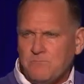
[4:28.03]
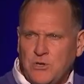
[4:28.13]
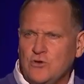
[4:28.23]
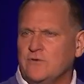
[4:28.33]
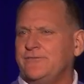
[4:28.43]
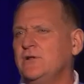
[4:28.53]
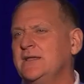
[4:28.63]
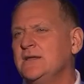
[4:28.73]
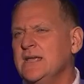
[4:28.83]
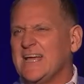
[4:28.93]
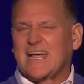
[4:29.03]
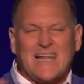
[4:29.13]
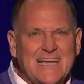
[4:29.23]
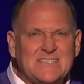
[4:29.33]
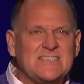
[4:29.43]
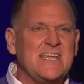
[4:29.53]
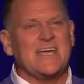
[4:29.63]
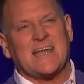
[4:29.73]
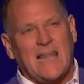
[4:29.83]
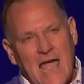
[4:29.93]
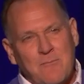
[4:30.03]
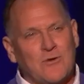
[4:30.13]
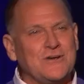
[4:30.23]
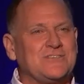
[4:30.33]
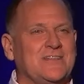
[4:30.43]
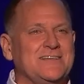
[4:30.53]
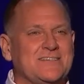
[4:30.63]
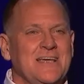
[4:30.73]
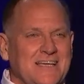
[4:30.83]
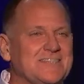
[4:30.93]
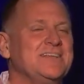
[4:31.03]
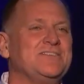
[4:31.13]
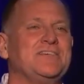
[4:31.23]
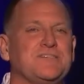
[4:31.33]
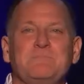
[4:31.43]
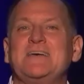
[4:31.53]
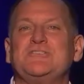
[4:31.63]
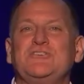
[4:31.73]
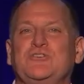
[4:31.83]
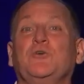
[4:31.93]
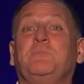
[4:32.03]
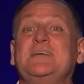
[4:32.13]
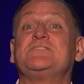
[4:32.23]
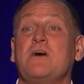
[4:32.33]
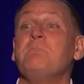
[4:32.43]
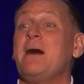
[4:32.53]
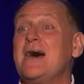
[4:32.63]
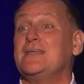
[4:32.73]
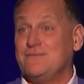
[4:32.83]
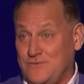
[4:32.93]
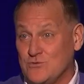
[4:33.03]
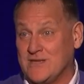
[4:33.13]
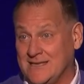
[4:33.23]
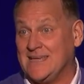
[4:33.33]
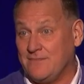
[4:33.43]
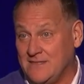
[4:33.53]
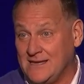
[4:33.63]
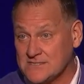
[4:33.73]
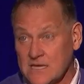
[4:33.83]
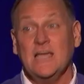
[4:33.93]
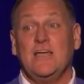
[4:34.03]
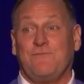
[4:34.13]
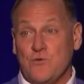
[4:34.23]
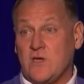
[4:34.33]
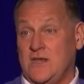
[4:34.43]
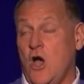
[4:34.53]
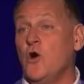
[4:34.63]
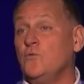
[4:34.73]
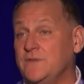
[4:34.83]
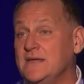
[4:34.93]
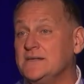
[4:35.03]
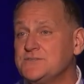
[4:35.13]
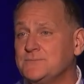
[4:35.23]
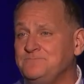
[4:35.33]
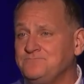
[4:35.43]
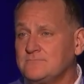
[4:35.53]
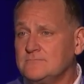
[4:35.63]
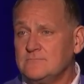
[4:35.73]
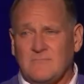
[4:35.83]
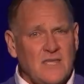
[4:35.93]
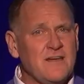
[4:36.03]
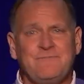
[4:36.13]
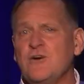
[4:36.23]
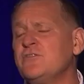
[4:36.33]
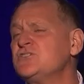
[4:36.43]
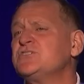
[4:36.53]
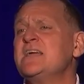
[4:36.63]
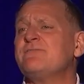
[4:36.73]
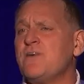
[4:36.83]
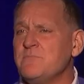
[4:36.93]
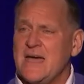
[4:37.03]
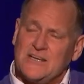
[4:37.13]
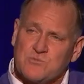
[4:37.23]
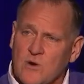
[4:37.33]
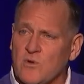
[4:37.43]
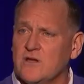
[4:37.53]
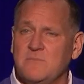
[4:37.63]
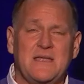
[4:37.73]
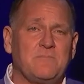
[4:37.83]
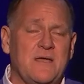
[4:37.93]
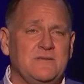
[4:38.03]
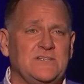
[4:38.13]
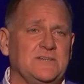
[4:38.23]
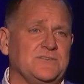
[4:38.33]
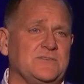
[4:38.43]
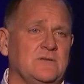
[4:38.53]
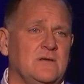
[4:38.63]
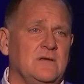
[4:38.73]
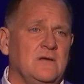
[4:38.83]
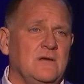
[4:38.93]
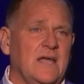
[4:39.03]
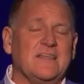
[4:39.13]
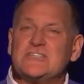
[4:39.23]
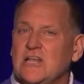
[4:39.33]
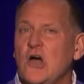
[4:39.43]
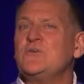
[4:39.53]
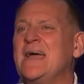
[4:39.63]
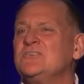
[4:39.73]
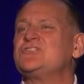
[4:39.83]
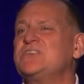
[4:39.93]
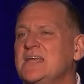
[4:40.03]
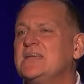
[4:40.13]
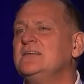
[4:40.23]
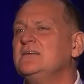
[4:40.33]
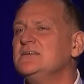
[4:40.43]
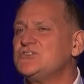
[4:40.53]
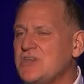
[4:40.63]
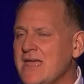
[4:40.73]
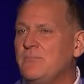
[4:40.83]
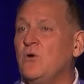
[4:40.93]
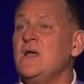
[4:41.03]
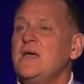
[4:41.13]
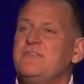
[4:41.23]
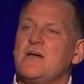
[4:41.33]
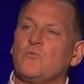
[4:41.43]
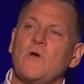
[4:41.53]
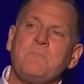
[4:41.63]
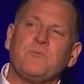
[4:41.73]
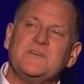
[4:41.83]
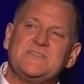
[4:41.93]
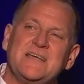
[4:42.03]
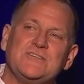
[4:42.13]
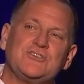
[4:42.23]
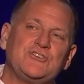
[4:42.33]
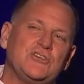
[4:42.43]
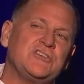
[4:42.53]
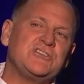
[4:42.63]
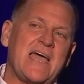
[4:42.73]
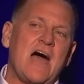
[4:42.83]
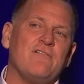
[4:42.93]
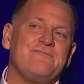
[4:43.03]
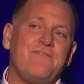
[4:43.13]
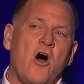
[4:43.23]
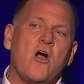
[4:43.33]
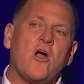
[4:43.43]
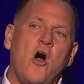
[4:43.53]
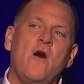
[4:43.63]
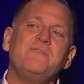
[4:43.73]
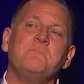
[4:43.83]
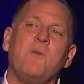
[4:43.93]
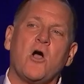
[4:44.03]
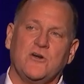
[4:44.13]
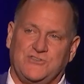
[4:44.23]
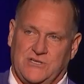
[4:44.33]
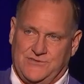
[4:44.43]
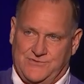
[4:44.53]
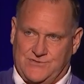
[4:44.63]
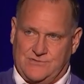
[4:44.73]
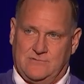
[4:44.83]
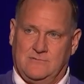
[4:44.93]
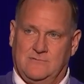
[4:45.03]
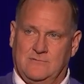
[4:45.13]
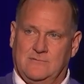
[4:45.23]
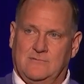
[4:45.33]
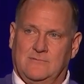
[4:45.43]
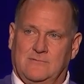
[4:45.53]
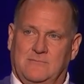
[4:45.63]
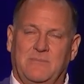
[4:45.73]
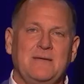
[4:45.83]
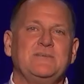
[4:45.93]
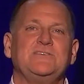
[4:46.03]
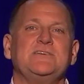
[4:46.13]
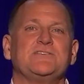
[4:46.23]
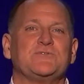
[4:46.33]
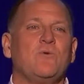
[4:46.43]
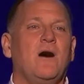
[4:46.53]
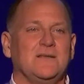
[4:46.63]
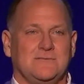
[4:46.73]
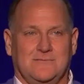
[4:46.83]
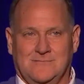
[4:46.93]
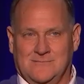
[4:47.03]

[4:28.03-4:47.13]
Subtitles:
beautiful and glitzy and glamorous and this sends this message, you'll be somebody if you can get this, if you can own this. The furthest thing from that is where we're going to meet baby Jesus. In this low-down, stinking stable that represents just how far on the margins baby Jesus was.